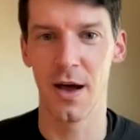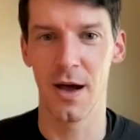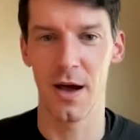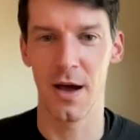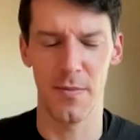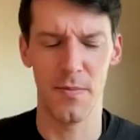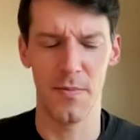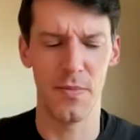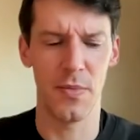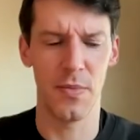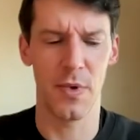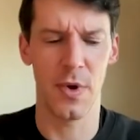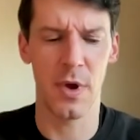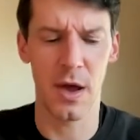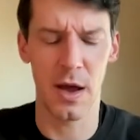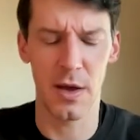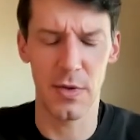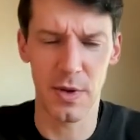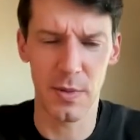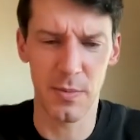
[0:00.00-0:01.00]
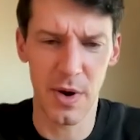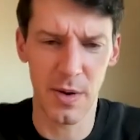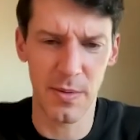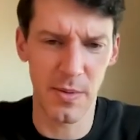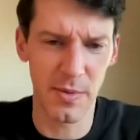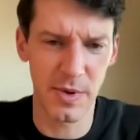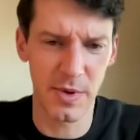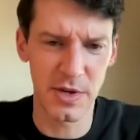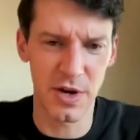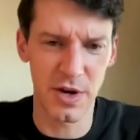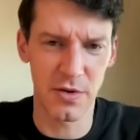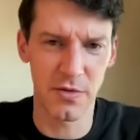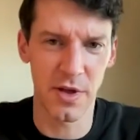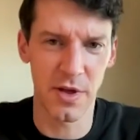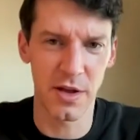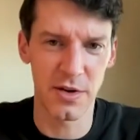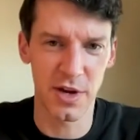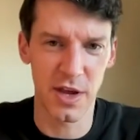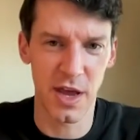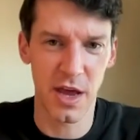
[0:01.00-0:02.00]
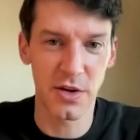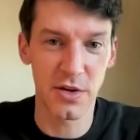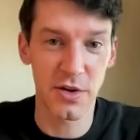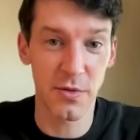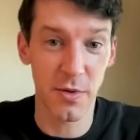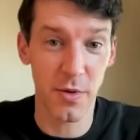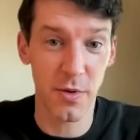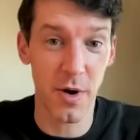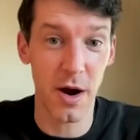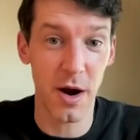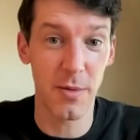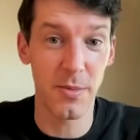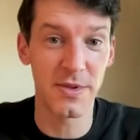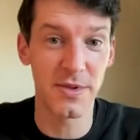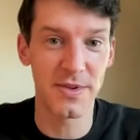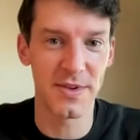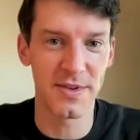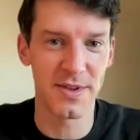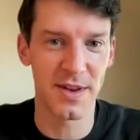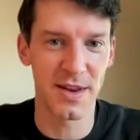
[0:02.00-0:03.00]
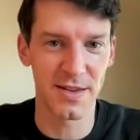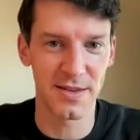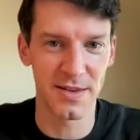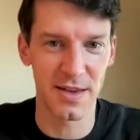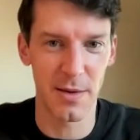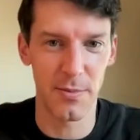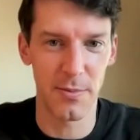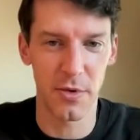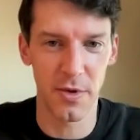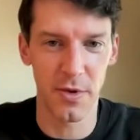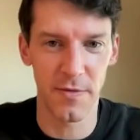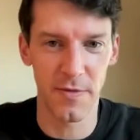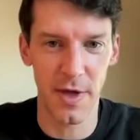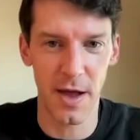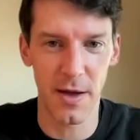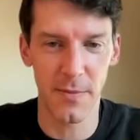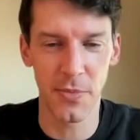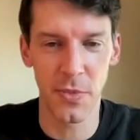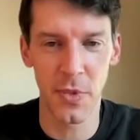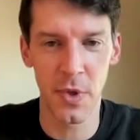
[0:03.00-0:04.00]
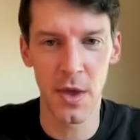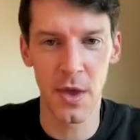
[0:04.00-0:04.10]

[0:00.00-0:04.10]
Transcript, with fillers: Um, I, I, think probably general education requirements is an example of that.